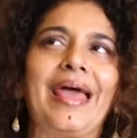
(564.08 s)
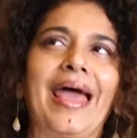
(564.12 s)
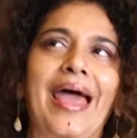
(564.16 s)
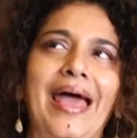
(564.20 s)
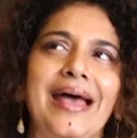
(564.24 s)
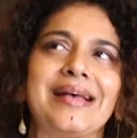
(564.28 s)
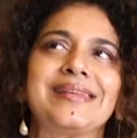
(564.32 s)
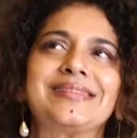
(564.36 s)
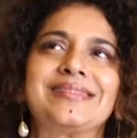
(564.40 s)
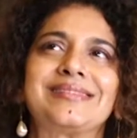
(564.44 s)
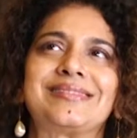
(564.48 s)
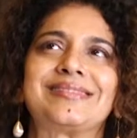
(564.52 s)

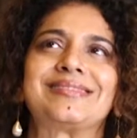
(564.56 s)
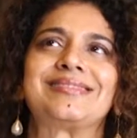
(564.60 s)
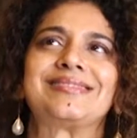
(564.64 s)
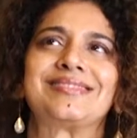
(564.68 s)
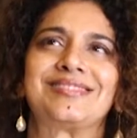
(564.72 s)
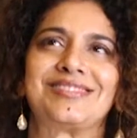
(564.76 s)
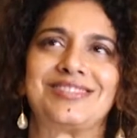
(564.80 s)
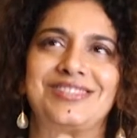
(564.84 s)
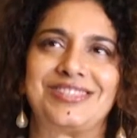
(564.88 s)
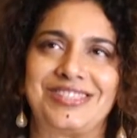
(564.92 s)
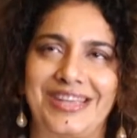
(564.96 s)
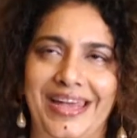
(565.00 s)
as
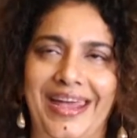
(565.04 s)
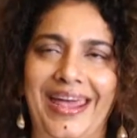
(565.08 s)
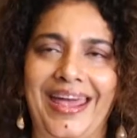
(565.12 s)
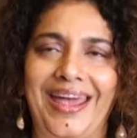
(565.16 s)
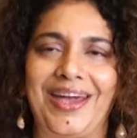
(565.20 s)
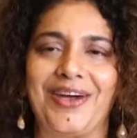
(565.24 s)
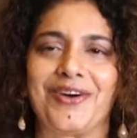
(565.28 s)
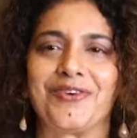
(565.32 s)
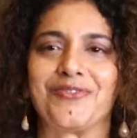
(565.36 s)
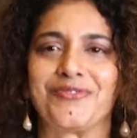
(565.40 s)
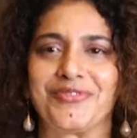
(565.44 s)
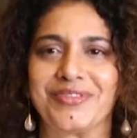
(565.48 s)

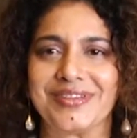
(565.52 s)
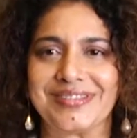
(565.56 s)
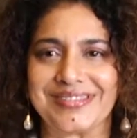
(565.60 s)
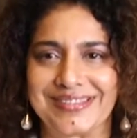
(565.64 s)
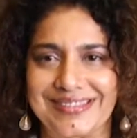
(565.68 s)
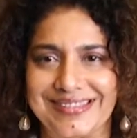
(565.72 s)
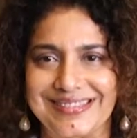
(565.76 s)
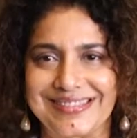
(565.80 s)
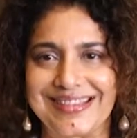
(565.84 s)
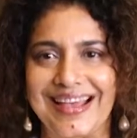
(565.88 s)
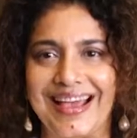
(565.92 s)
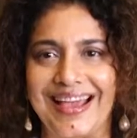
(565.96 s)
chair of the
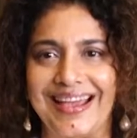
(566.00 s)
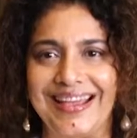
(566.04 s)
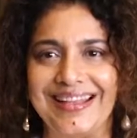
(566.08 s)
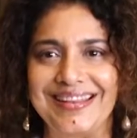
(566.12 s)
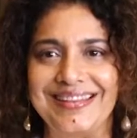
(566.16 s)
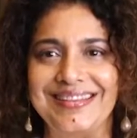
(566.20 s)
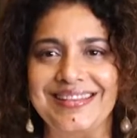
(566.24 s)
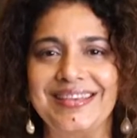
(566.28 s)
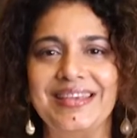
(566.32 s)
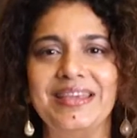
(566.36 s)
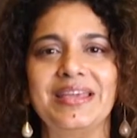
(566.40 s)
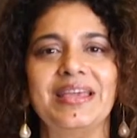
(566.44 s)

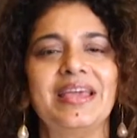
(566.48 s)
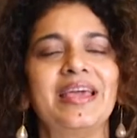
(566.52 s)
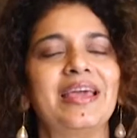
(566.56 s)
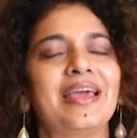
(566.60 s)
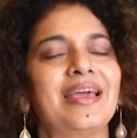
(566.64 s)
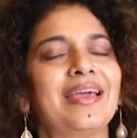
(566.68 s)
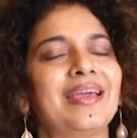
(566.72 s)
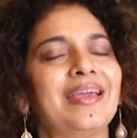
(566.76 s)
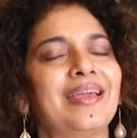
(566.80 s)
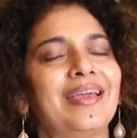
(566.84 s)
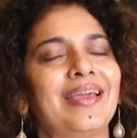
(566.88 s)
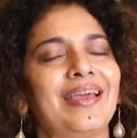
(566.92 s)
society,
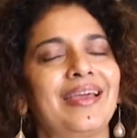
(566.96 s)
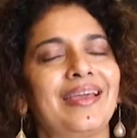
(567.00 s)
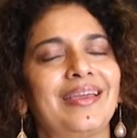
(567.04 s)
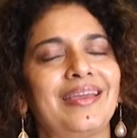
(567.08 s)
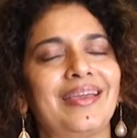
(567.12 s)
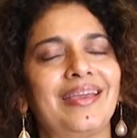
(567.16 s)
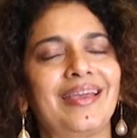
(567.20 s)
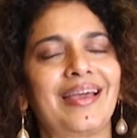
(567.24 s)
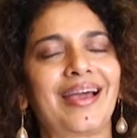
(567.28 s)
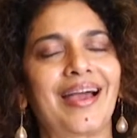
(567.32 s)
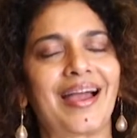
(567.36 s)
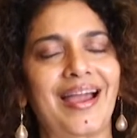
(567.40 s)

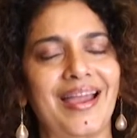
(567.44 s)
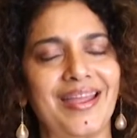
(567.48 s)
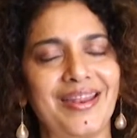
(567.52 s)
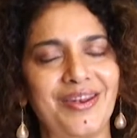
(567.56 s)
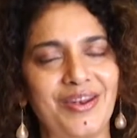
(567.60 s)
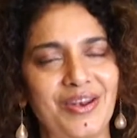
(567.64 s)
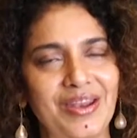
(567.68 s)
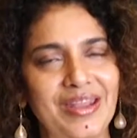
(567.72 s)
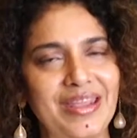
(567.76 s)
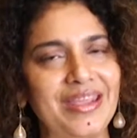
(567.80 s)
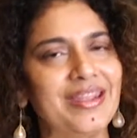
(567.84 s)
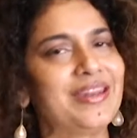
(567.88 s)

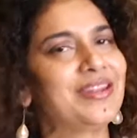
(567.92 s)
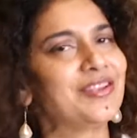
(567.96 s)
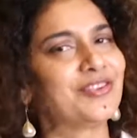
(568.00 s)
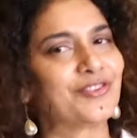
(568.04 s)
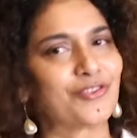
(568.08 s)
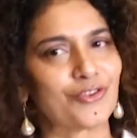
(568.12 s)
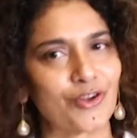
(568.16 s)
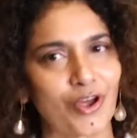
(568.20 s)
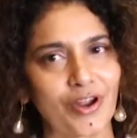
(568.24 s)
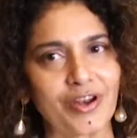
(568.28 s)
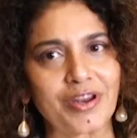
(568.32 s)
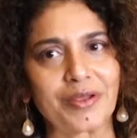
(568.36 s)
it
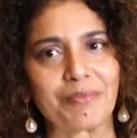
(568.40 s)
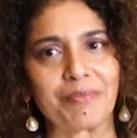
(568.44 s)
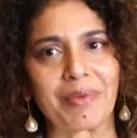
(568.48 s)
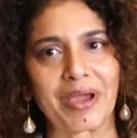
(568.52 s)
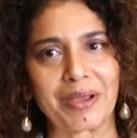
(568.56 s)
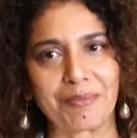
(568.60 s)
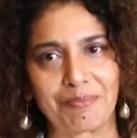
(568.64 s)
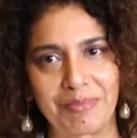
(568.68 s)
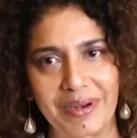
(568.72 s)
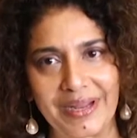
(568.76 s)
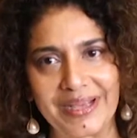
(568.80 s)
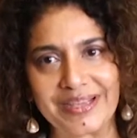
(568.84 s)
is not in
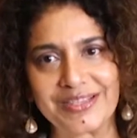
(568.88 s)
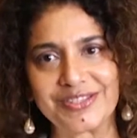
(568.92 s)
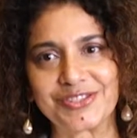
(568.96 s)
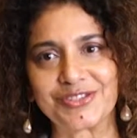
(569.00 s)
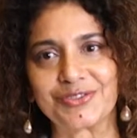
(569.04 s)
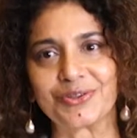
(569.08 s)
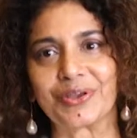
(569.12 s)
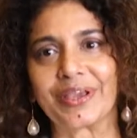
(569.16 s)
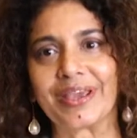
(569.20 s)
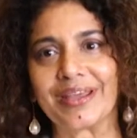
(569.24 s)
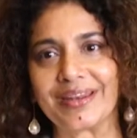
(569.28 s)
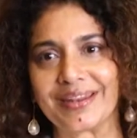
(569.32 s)
my place
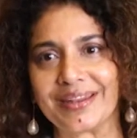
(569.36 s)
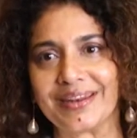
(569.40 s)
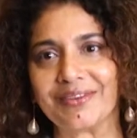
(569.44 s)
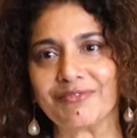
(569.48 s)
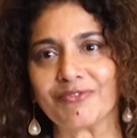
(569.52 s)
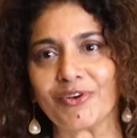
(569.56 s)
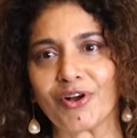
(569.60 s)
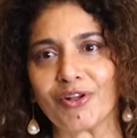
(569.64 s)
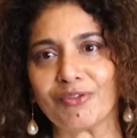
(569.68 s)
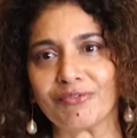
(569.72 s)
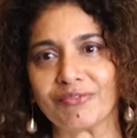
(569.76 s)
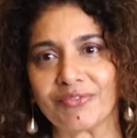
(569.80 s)
to get
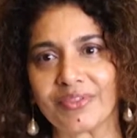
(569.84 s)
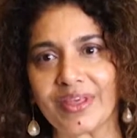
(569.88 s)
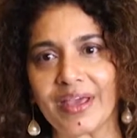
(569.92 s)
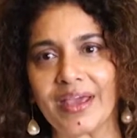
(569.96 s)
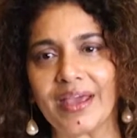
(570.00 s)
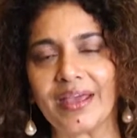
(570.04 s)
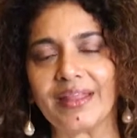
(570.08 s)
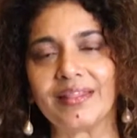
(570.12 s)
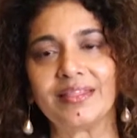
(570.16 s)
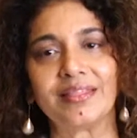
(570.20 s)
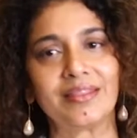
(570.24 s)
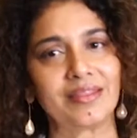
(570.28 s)
involved
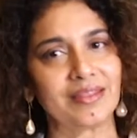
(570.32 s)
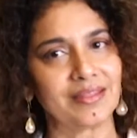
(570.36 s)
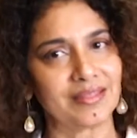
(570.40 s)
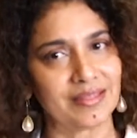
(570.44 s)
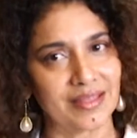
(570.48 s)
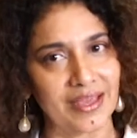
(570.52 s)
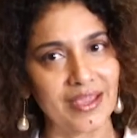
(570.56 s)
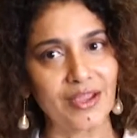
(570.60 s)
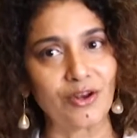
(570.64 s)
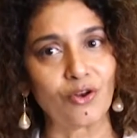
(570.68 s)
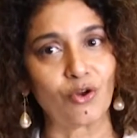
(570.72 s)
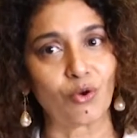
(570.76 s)
there.
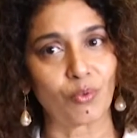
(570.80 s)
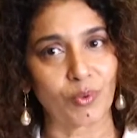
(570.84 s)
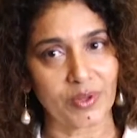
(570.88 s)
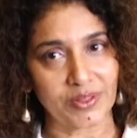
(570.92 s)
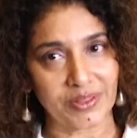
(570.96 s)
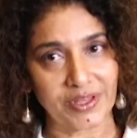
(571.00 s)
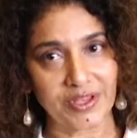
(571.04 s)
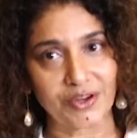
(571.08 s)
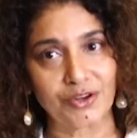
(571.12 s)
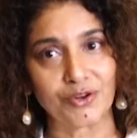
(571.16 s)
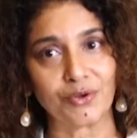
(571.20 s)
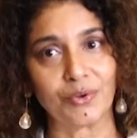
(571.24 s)
They know what
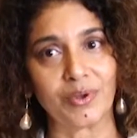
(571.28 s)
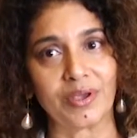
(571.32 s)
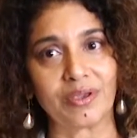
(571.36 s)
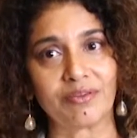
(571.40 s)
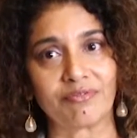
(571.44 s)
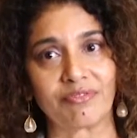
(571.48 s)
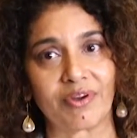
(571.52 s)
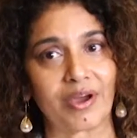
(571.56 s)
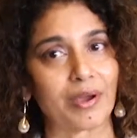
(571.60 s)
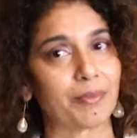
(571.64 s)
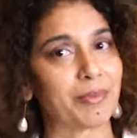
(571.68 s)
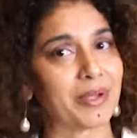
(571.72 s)
they're doing
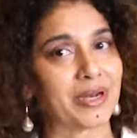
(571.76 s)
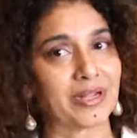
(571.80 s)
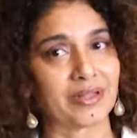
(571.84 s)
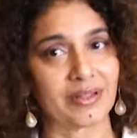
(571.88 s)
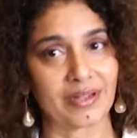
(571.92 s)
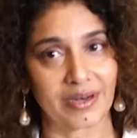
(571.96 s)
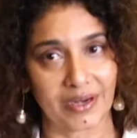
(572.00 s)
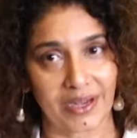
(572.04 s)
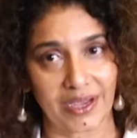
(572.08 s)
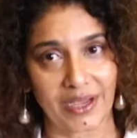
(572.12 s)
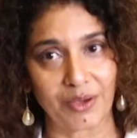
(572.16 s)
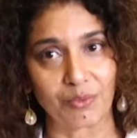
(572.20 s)
far better
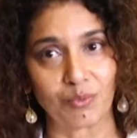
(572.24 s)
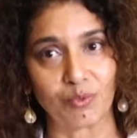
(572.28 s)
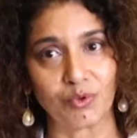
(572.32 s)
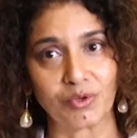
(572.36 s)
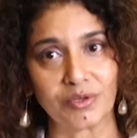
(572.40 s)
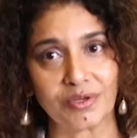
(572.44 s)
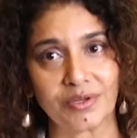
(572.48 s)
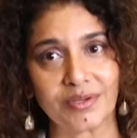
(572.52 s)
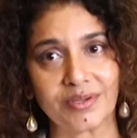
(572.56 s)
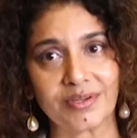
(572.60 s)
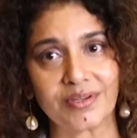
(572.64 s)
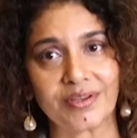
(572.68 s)
than I
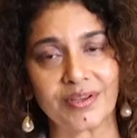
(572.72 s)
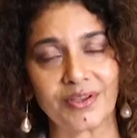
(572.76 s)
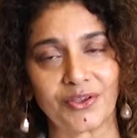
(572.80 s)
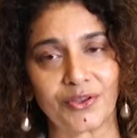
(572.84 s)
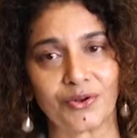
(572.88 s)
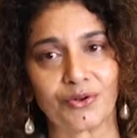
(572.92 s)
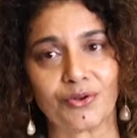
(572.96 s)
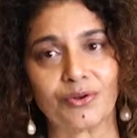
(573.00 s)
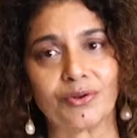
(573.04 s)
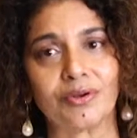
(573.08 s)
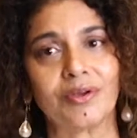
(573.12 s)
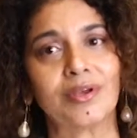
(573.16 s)
would, you
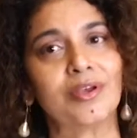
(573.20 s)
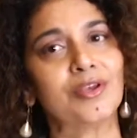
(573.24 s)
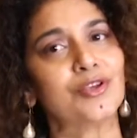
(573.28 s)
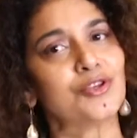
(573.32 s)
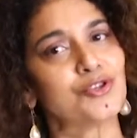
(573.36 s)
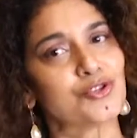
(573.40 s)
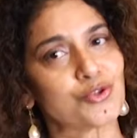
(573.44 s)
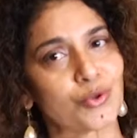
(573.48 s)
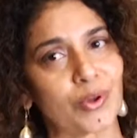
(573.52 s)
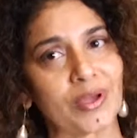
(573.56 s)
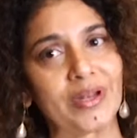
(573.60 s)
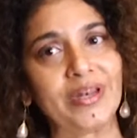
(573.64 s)
know.
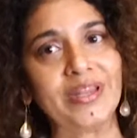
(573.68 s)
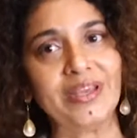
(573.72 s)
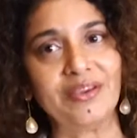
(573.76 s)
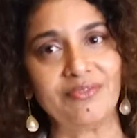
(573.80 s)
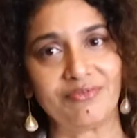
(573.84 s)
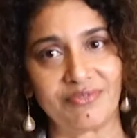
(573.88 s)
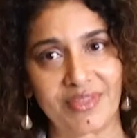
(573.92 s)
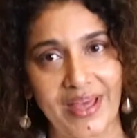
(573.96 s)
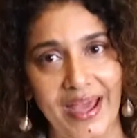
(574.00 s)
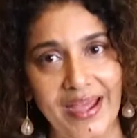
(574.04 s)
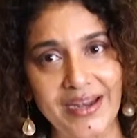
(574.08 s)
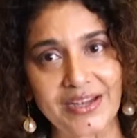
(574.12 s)
So I
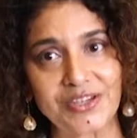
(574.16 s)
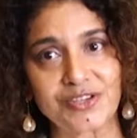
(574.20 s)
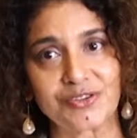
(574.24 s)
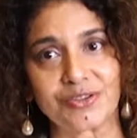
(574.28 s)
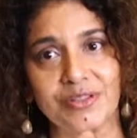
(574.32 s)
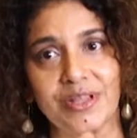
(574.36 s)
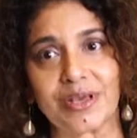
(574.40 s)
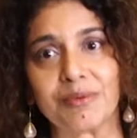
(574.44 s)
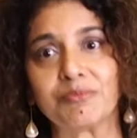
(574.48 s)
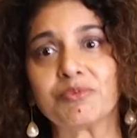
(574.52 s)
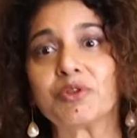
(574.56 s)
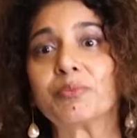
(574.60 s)
leave that to
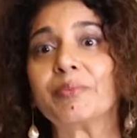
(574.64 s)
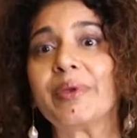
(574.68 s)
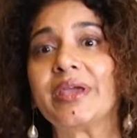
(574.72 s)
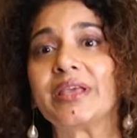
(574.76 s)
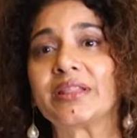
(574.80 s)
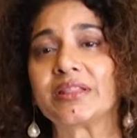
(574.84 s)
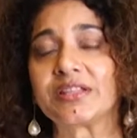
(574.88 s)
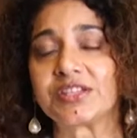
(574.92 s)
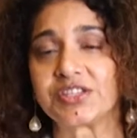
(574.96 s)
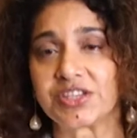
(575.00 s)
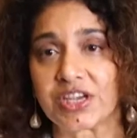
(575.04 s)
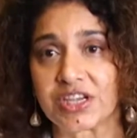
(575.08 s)
them to
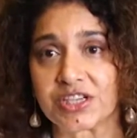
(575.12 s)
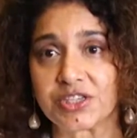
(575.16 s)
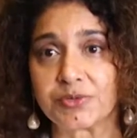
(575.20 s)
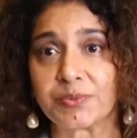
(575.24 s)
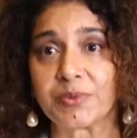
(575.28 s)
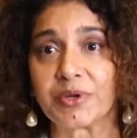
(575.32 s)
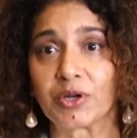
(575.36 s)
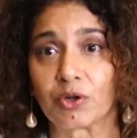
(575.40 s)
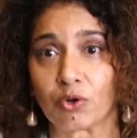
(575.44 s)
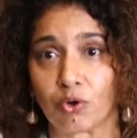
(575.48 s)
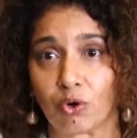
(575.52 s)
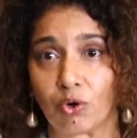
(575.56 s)
make the
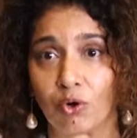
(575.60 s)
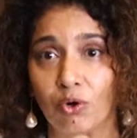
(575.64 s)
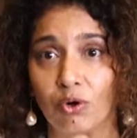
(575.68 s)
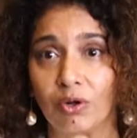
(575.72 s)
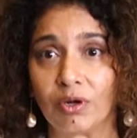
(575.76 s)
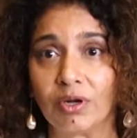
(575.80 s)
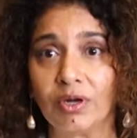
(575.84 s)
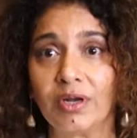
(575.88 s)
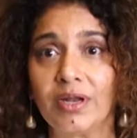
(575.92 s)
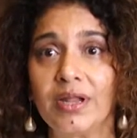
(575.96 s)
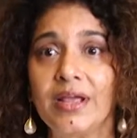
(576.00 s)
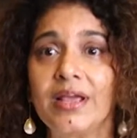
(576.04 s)
judgment
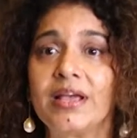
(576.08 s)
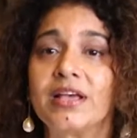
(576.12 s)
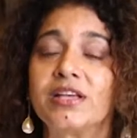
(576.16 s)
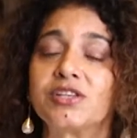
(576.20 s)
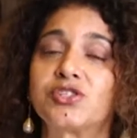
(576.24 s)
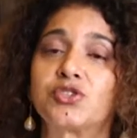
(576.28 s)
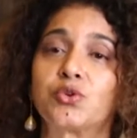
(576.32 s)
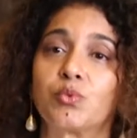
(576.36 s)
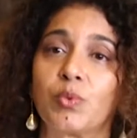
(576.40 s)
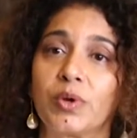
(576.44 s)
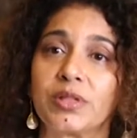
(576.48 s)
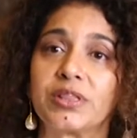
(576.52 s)
call as
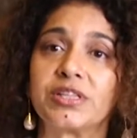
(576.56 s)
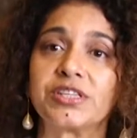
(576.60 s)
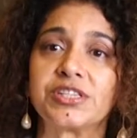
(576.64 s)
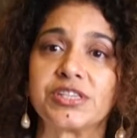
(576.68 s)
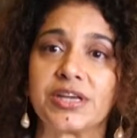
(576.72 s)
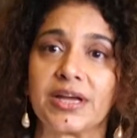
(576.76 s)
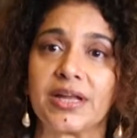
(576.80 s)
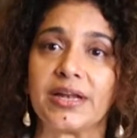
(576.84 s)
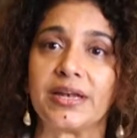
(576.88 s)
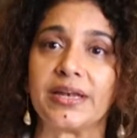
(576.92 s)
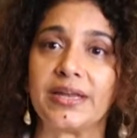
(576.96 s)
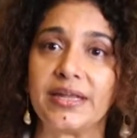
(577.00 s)
to what the
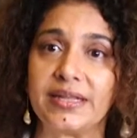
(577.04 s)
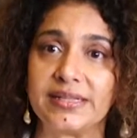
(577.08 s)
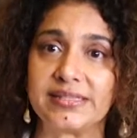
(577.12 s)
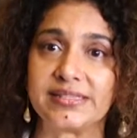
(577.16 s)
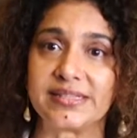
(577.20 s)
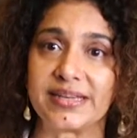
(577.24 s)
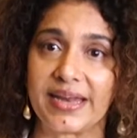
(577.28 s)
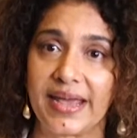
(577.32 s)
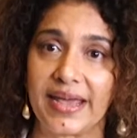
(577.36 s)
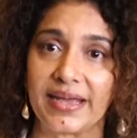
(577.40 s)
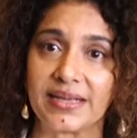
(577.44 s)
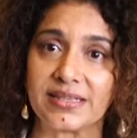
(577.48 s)
child
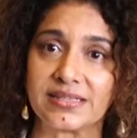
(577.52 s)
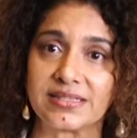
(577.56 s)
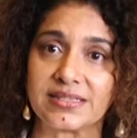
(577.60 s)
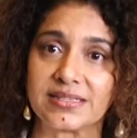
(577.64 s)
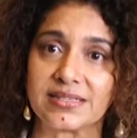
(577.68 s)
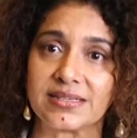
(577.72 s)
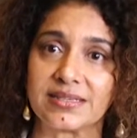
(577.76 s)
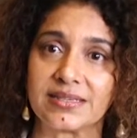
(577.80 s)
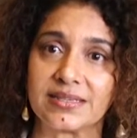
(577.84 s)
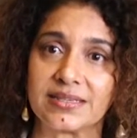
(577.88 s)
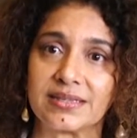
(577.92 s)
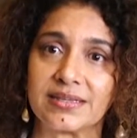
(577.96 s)
needs
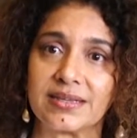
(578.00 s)
next.